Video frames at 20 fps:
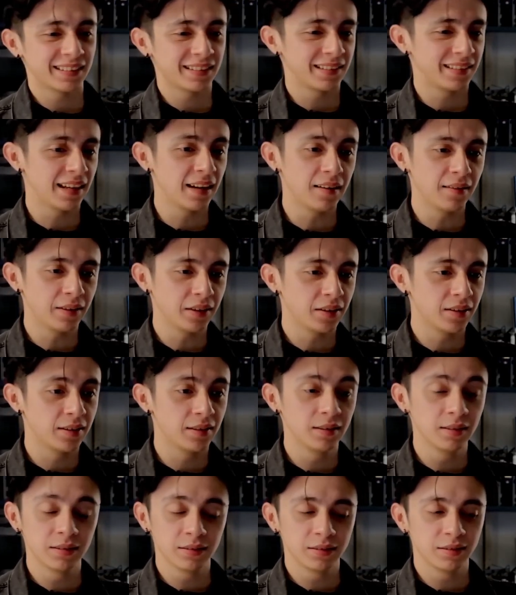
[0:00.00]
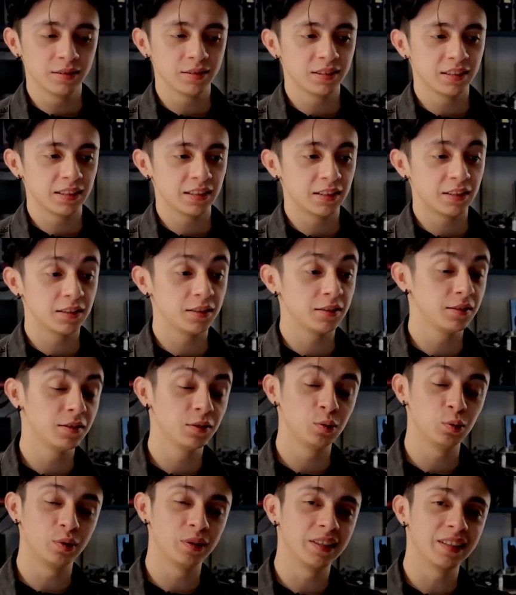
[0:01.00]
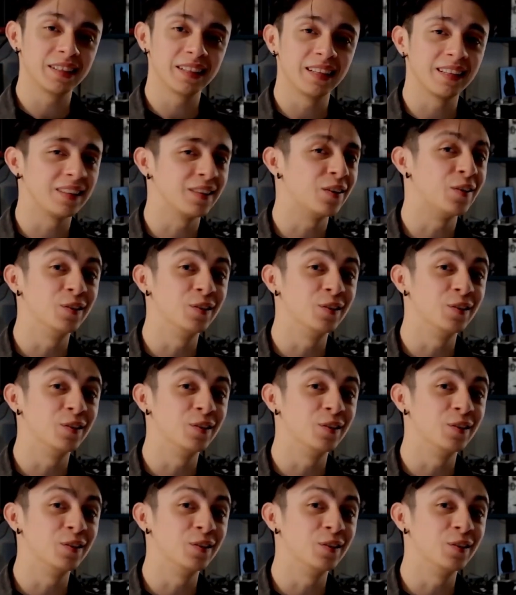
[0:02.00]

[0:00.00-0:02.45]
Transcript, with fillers: So now what you do? You do it again